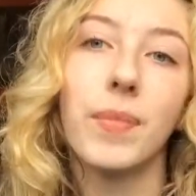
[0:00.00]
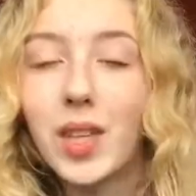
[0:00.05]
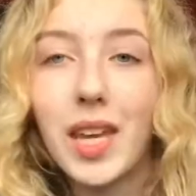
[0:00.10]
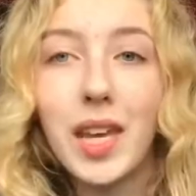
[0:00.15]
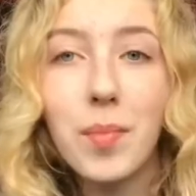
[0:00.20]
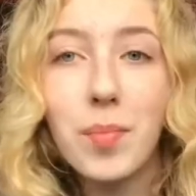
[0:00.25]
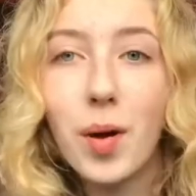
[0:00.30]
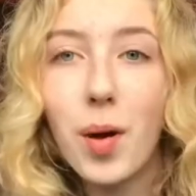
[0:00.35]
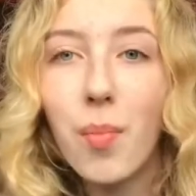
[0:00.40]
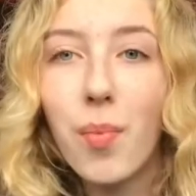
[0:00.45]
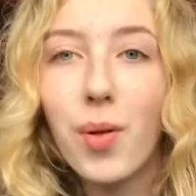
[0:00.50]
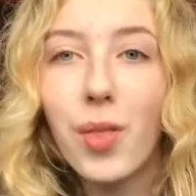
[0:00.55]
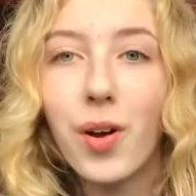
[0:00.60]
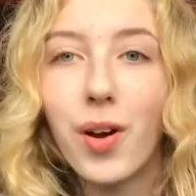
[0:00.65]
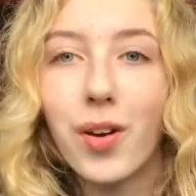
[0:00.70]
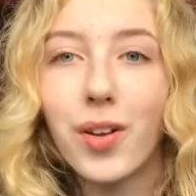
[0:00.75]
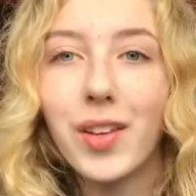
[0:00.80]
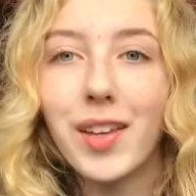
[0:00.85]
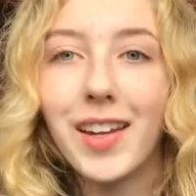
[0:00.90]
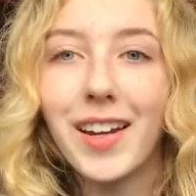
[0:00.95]
Keep up with
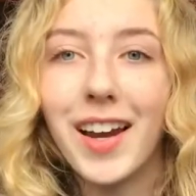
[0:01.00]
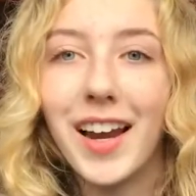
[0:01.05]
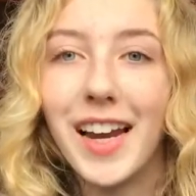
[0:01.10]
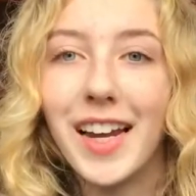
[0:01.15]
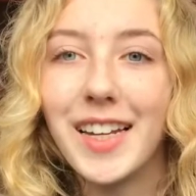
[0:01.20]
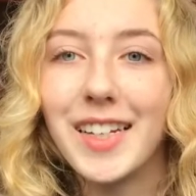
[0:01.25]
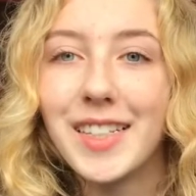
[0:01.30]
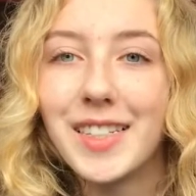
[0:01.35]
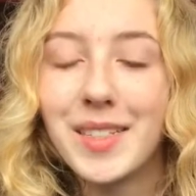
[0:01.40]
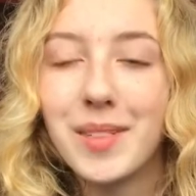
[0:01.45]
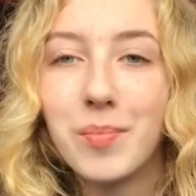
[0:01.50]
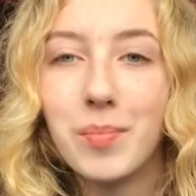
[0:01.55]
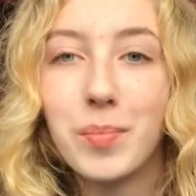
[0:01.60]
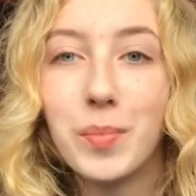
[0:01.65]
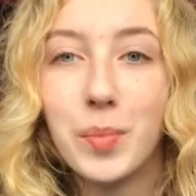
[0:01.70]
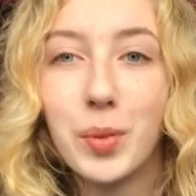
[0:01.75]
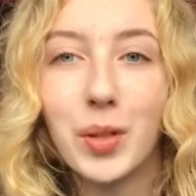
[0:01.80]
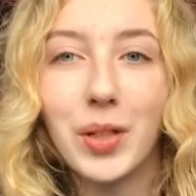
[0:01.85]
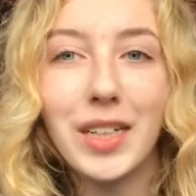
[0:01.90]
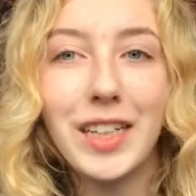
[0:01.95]
Harley and I. It's
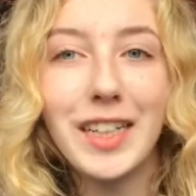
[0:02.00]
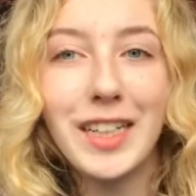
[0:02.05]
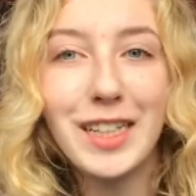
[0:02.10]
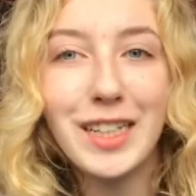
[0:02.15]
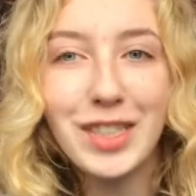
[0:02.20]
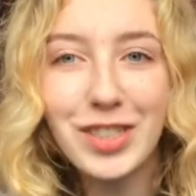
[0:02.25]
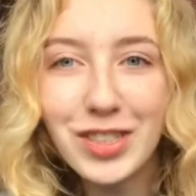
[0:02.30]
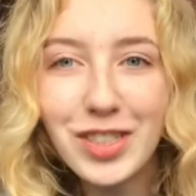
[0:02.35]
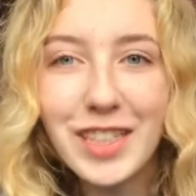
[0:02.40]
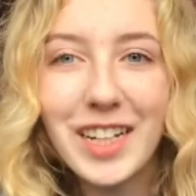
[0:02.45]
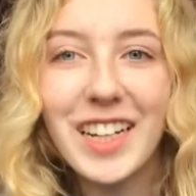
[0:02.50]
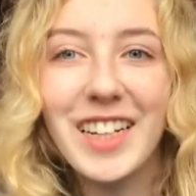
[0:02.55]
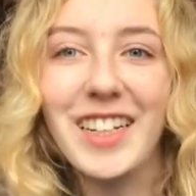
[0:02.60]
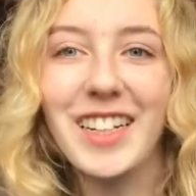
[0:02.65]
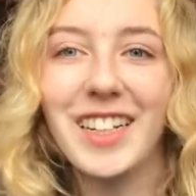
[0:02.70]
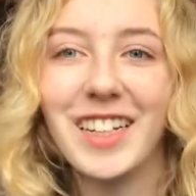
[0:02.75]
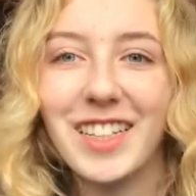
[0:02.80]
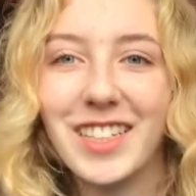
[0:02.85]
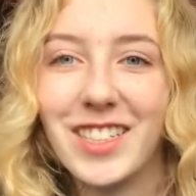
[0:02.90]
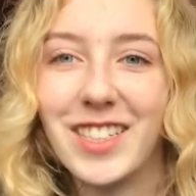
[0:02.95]
pretty
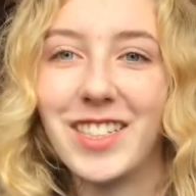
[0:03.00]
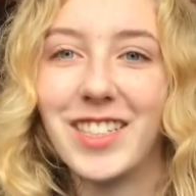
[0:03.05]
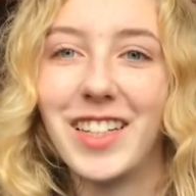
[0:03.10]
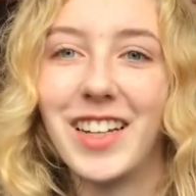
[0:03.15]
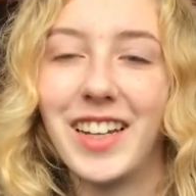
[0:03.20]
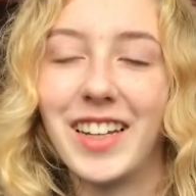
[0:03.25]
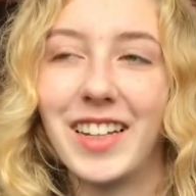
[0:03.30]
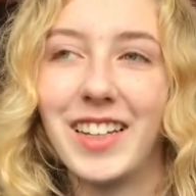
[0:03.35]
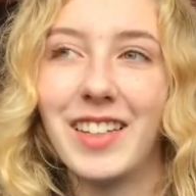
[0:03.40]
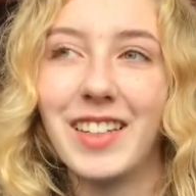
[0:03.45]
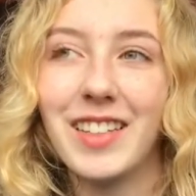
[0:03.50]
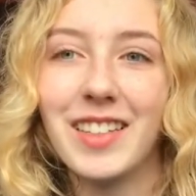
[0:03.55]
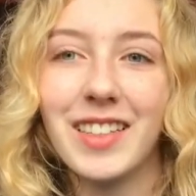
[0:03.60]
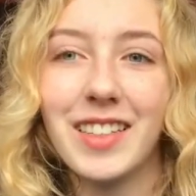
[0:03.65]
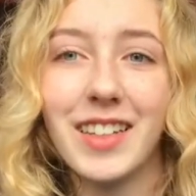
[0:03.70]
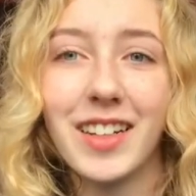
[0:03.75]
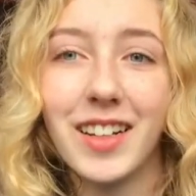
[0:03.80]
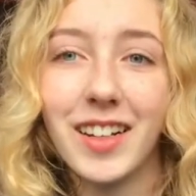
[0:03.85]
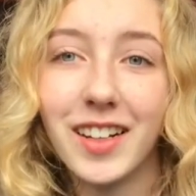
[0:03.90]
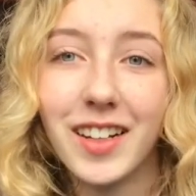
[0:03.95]
entertaining, I should say. He's
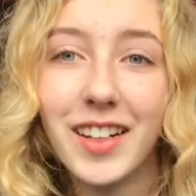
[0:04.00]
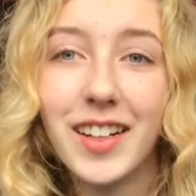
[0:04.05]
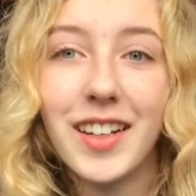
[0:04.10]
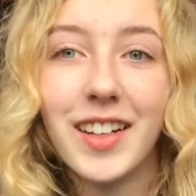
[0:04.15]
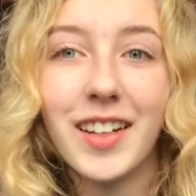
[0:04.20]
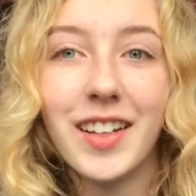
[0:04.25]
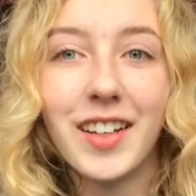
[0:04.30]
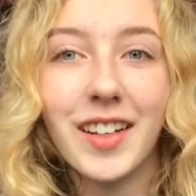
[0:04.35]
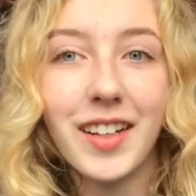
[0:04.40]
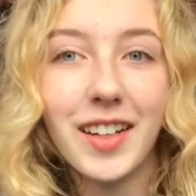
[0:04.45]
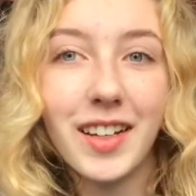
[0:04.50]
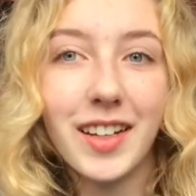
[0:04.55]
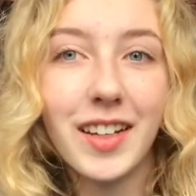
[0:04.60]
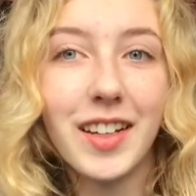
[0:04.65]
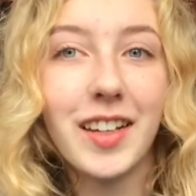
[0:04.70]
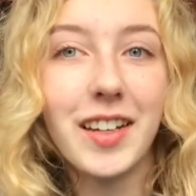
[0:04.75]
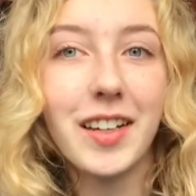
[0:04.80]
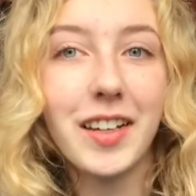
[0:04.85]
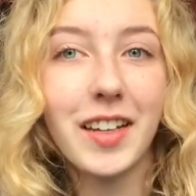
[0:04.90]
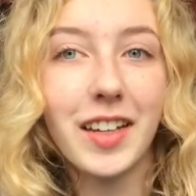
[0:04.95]
a
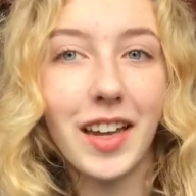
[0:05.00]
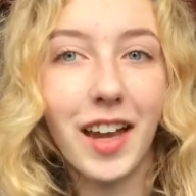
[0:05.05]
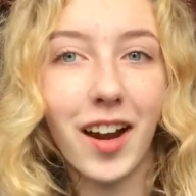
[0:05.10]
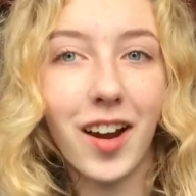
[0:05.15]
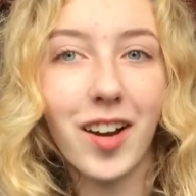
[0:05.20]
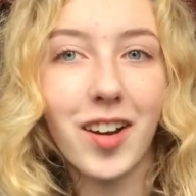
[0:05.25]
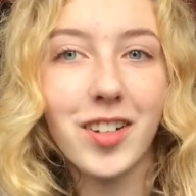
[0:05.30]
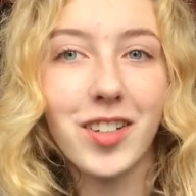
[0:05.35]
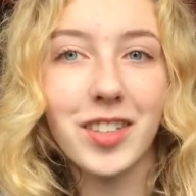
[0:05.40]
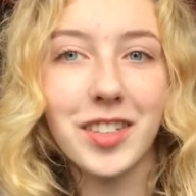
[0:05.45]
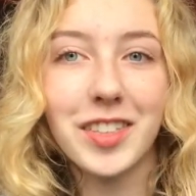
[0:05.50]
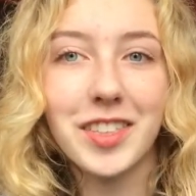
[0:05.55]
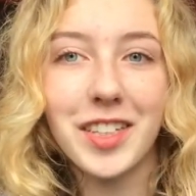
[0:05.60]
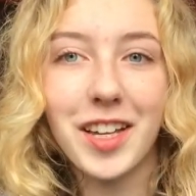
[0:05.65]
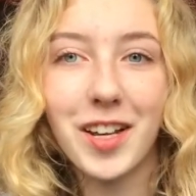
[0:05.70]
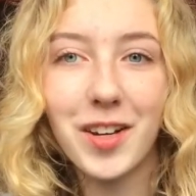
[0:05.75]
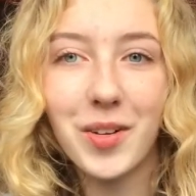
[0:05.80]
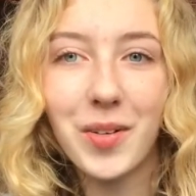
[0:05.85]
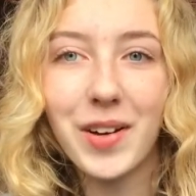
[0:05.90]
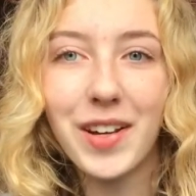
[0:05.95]
character. He's
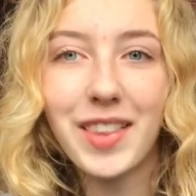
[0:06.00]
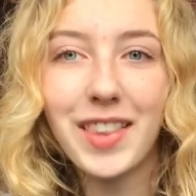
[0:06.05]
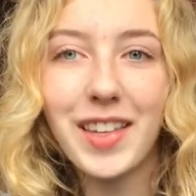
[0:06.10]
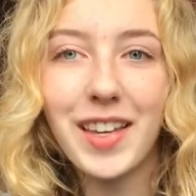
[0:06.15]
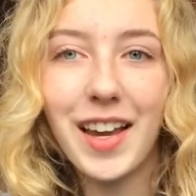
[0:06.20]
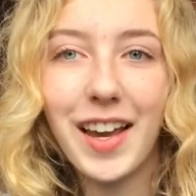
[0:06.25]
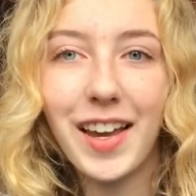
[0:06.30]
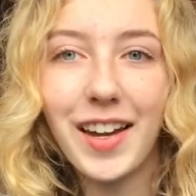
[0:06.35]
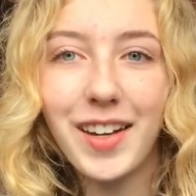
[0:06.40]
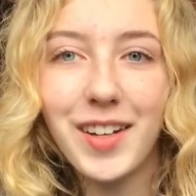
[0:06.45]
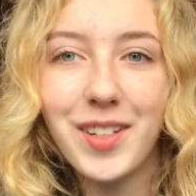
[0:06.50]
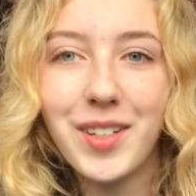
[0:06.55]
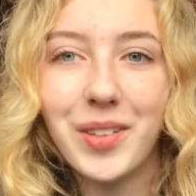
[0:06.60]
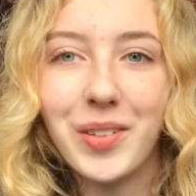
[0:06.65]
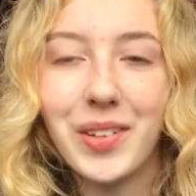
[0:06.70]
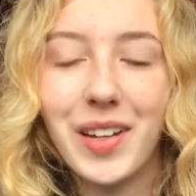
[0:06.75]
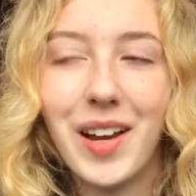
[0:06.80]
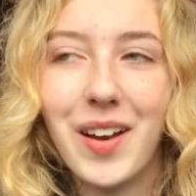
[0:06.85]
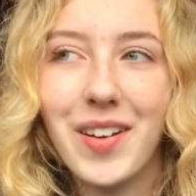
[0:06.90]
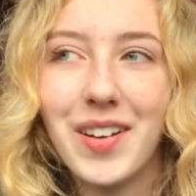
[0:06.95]
got quite the
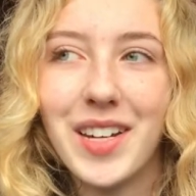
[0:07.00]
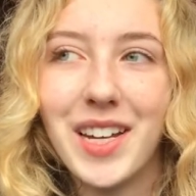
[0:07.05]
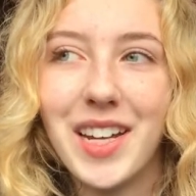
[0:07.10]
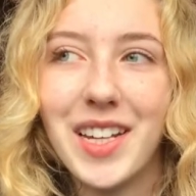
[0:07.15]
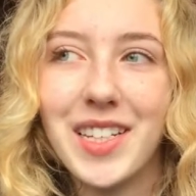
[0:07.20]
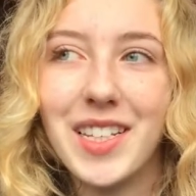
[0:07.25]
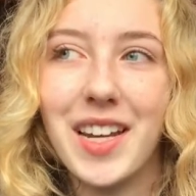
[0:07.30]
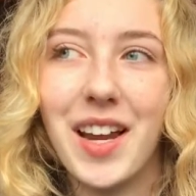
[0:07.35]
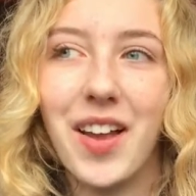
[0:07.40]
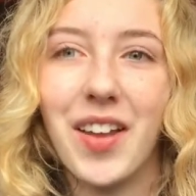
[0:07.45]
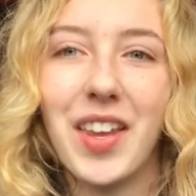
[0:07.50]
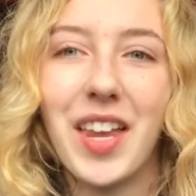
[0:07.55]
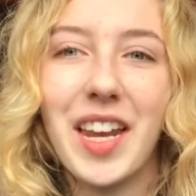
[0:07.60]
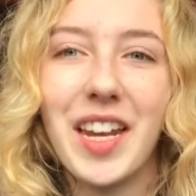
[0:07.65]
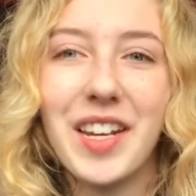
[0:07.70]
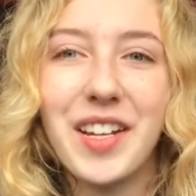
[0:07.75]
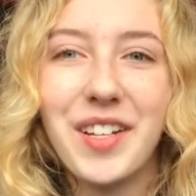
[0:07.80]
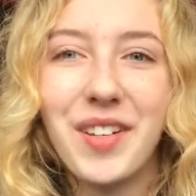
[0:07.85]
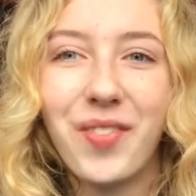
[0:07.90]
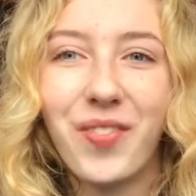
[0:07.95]
attitude nowadays, now
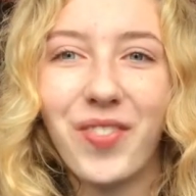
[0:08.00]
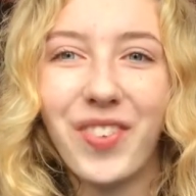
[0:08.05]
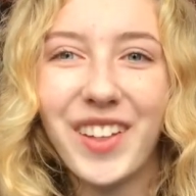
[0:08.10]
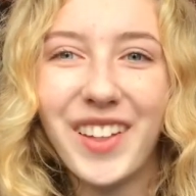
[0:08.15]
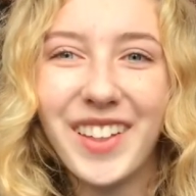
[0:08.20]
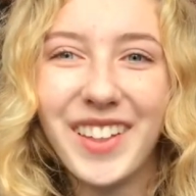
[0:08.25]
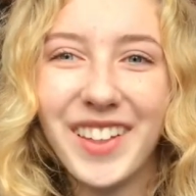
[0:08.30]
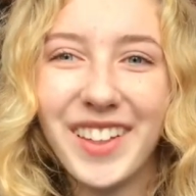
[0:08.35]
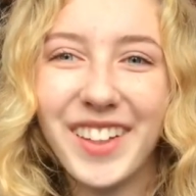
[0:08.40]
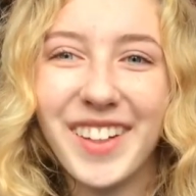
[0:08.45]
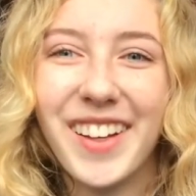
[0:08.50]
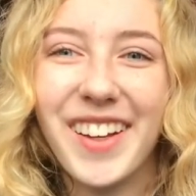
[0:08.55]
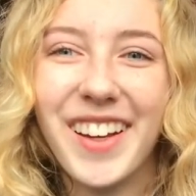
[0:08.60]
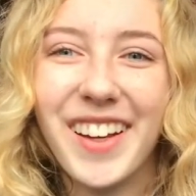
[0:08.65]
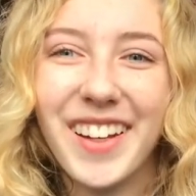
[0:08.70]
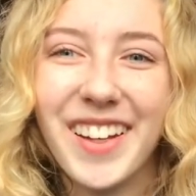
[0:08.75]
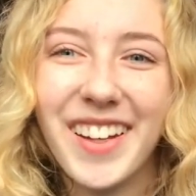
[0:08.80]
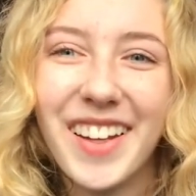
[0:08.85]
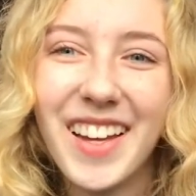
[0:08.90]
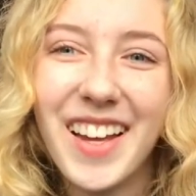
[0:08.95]
that he's feeling
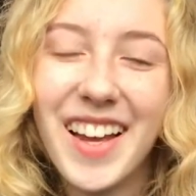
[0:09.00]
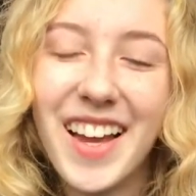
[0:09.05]
good.